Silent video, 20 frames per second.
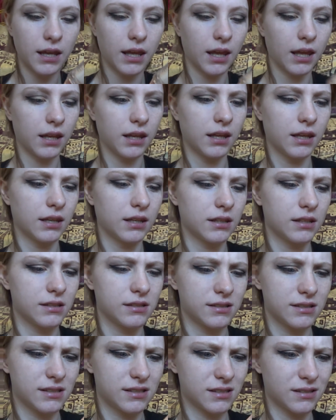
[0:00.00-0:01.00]
it
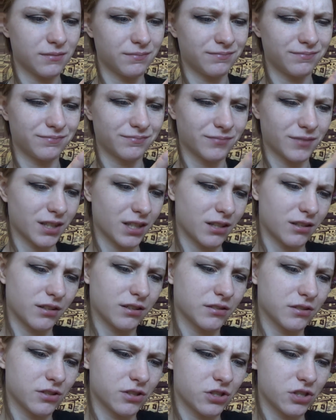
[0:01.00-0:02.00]
is
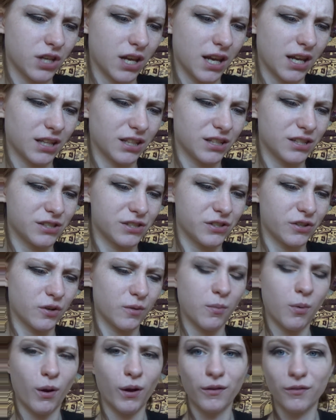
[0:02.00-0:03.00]
shade
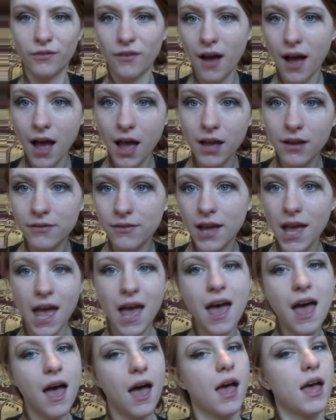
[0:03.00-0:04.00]

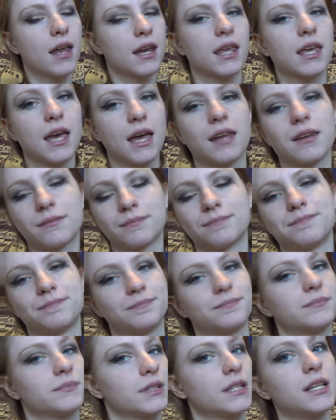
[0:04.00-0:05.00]
0.5, and again,
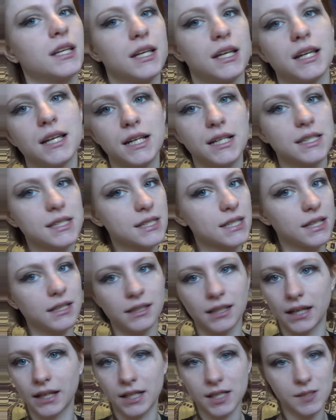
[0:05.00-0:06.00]
it's the
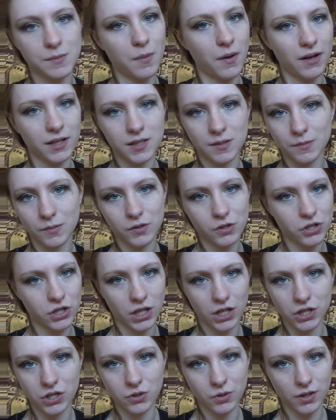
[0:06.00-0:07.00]
lightest possible
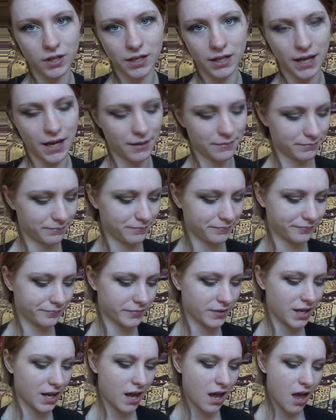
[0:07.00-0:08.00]
shade you could get.
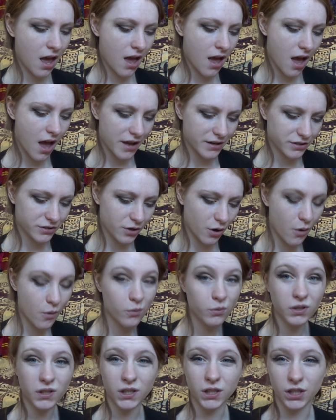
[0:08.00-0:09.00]
I
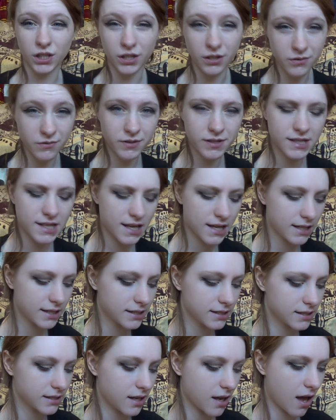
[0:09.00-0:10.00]
don't use
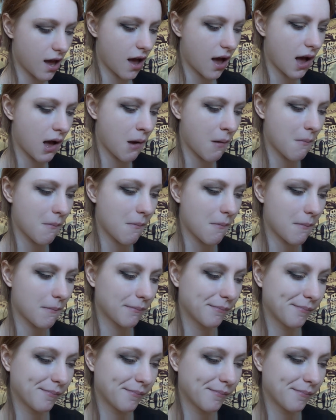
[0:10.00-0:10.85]
this. I